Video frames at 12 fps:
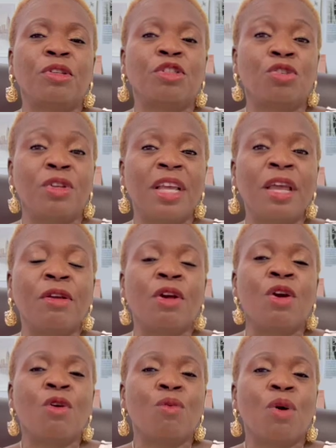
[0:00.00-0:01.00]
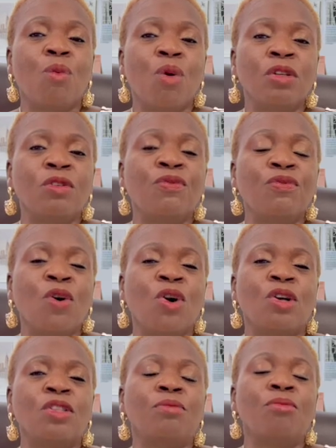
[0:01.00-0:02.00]
but today we want to
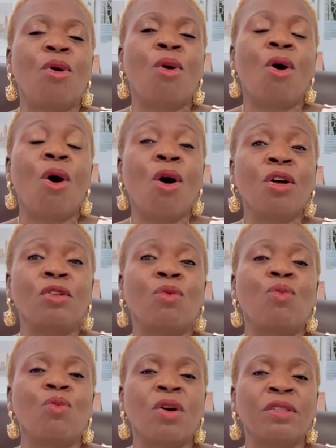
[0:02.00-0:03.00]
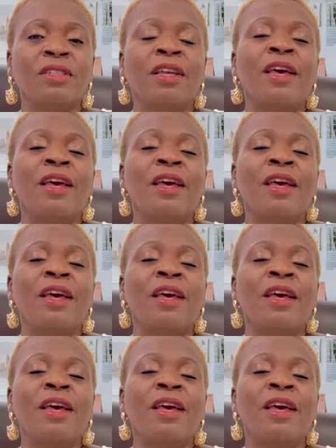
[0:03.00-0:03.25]
focus more on what